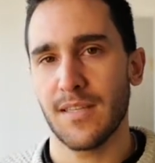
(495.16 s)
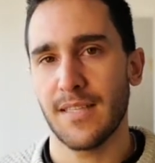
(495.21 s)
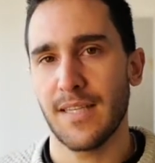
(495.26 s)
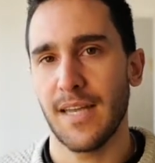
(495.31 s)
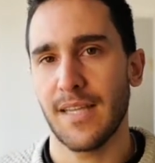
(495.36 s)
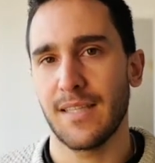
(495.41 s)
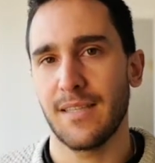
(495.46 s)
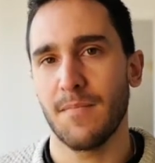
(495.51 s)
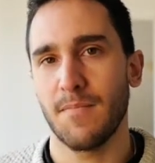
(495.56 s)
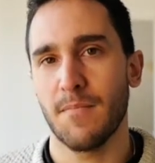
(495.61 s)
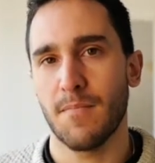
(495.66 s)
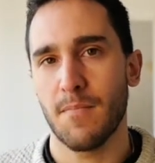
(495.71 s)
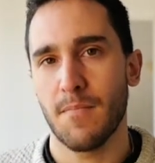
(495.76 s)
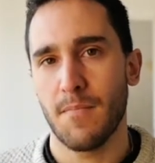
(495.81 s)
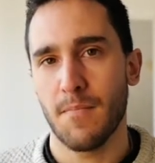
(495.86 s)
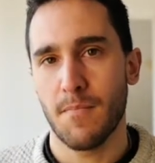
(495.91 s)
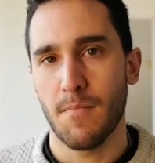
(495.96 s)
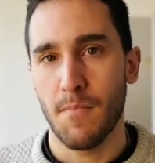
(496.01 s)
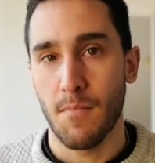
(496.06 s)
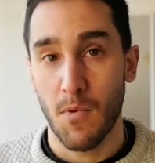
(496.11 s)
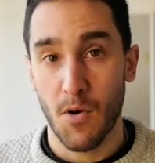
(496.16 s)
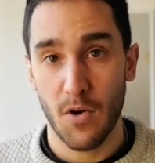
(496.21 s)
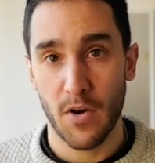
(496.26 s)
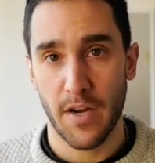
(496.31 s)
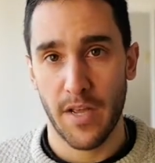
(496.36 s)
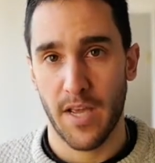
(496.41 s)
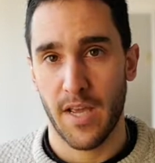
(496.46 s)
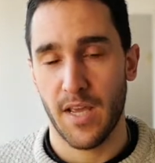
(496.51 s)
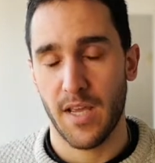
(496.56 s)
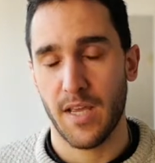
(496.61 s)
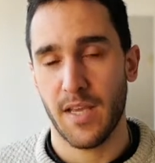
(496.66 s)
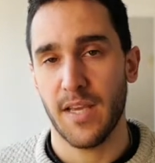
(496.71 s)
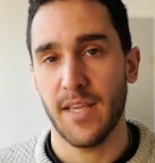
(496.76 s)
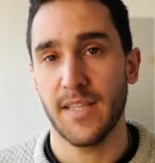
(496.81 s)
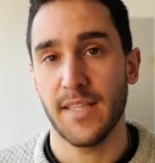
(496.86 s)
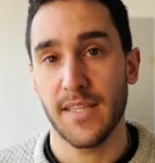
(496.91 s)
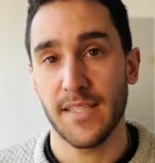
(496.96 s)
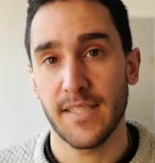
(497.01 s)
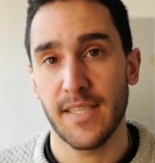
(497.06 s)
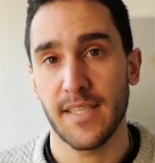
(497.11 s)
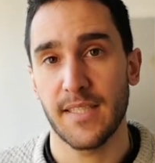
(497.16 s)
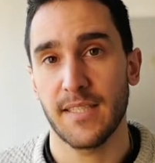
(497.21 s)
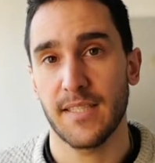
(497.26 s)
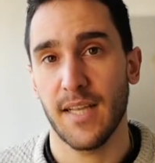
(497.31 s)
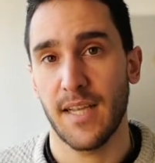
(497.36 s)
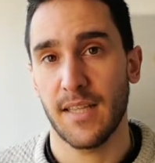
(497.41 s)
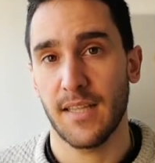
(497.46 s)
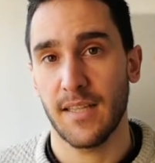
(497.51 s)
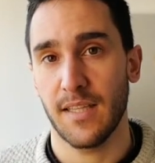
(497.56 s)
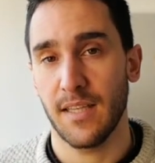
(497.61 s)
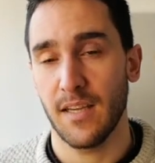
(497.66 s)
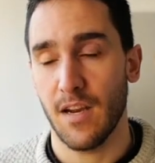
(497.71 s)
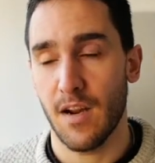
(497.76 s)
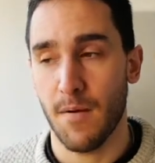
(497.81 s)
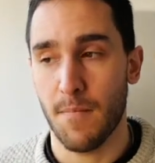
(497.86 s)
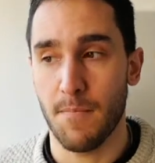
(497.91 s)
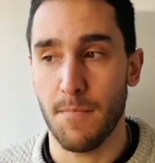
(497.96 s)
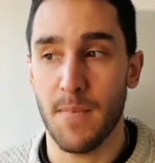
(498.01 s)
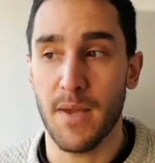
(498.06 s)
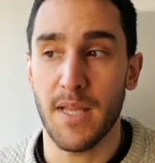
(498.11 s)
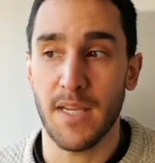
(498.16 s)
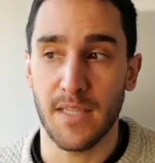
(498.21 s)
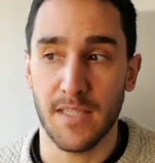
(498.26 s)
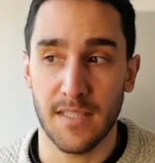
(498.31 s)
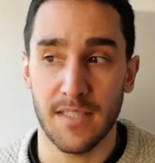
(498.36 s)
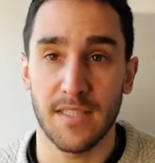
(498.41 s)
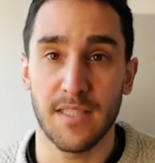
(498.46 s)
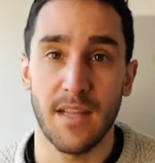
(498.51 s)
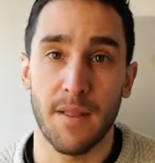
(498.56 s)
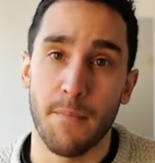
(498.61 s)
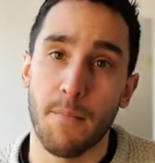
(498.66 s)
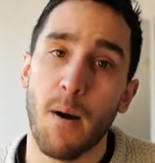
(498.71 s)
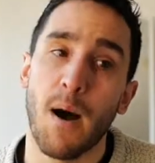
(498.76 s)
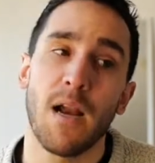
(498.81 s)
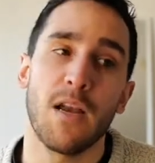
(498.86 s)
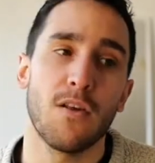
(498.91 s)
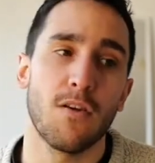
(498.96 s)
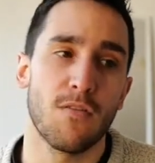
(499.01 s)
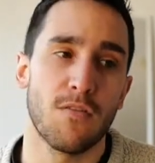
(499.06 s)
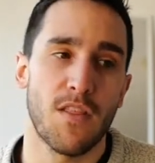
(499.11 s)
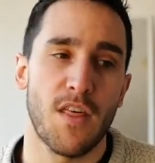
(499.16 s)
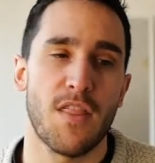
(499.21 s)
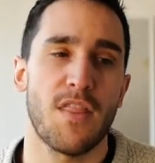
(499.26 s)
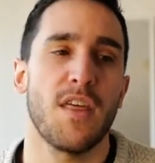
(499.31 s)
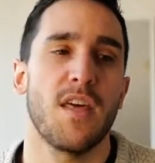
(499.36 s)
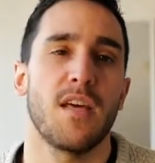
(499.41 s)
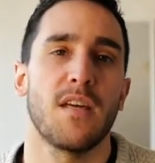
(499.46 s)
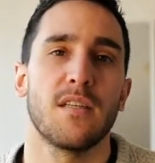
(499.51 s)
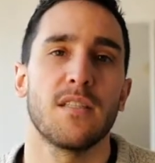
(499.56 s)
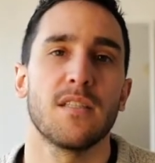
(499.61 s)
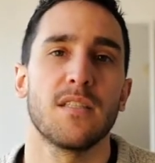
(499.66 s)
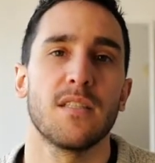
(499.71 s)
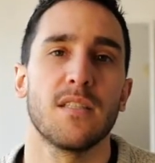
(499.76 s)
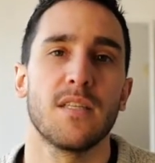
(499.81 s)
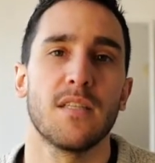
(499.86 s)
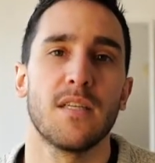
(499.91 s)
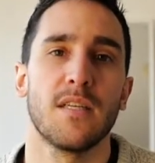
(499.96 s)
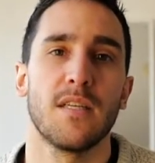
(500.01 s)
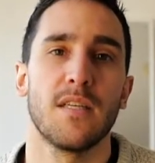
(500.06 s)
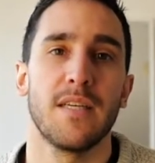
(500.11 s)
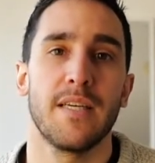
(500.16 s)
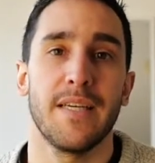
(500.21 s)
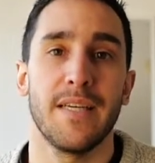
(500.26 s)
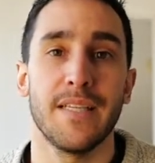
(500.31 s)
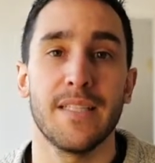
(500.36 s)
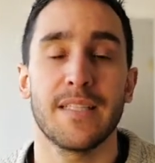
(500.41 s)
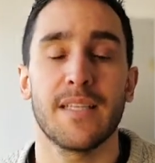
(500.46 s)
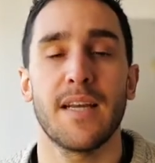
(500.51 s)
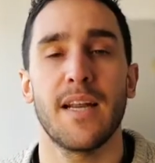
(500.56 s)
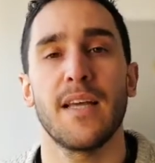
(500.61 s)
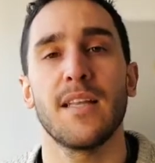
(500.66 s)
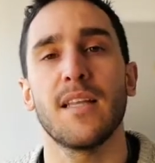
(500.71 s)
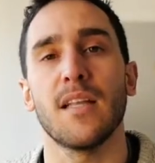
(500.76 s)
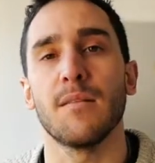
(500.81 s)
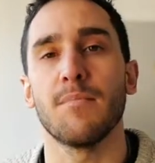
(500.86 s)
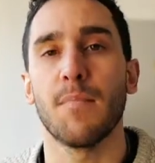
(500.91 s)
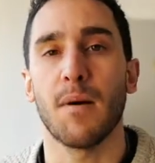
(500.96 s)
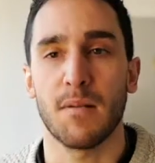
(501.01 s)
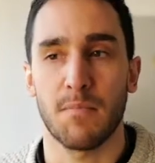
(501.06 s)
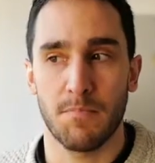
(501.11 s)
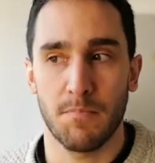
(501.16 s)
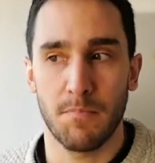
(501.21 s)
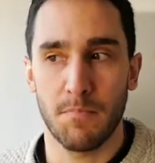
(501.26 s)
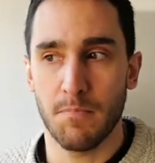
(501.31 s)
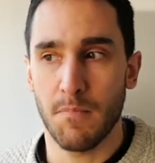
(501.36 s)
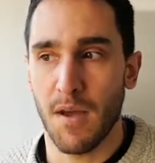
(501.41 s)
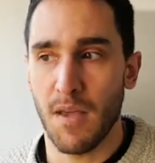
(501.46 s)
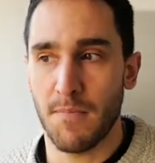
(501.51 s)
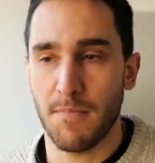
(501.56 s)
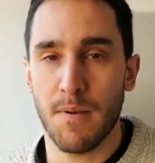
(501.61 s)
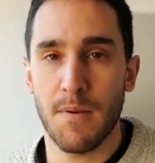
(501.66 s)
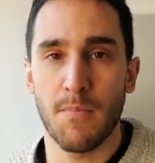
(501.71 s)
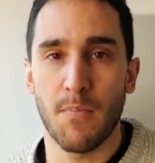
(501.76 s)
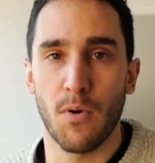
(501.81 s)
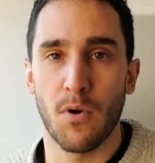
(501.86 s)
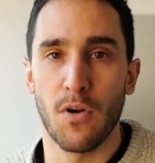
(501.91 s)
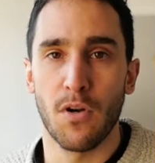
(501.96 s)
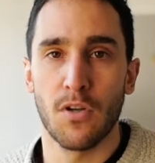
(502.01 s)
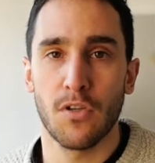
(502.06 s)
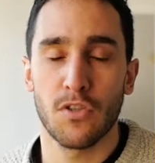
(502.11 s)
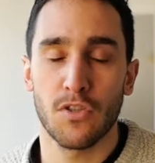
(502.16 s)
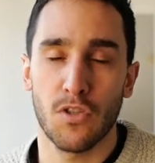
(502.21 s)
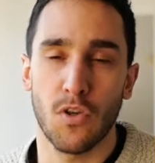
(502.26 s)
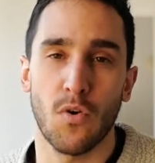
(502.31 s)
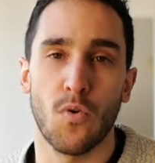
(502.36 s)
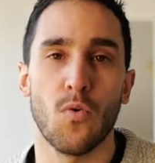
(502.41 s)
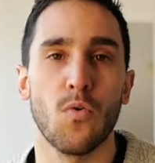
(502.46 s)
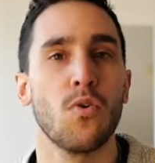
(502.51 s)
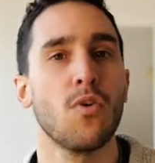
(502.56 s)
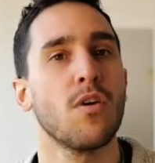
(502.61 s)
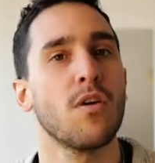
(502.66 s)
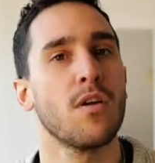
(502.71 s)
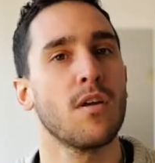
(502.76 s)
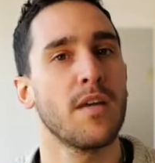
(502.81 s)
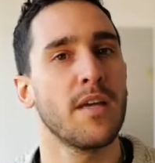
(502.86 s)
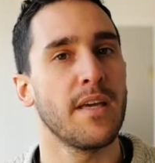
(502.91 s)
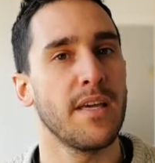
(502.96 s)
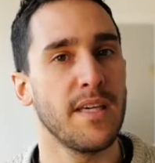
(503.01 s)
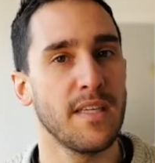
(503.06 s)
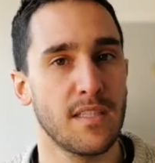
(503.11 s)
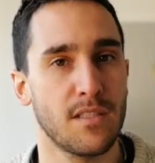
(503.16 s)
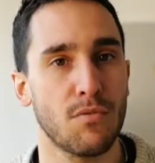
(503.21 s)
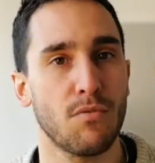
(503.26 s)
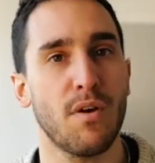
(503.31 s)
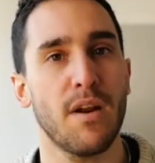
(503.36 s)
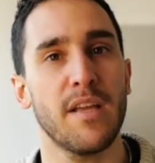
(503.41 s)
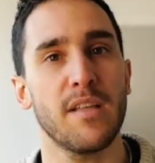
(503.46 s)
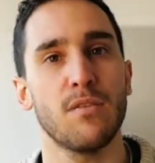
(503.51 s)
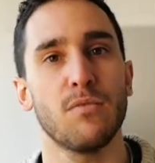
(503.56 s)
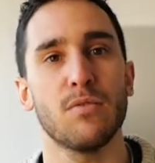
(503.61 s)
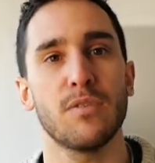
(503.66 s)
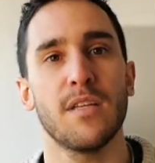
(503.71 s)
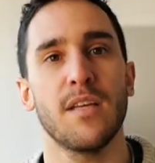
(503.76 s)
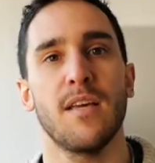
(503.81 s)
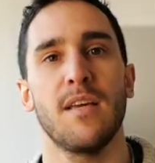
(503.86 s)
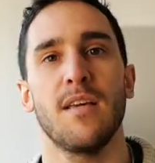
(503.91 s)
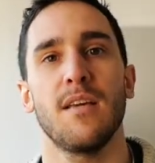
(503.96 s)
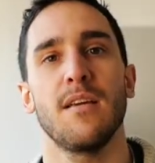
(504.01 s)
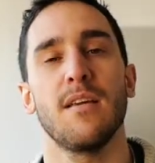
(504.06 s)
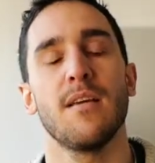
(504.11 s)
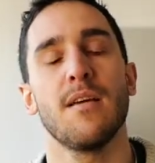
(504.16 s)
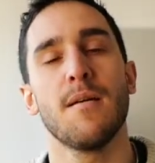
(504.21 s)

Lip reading: that money, in the sense that means the value of the things, is created by people. So it's right to say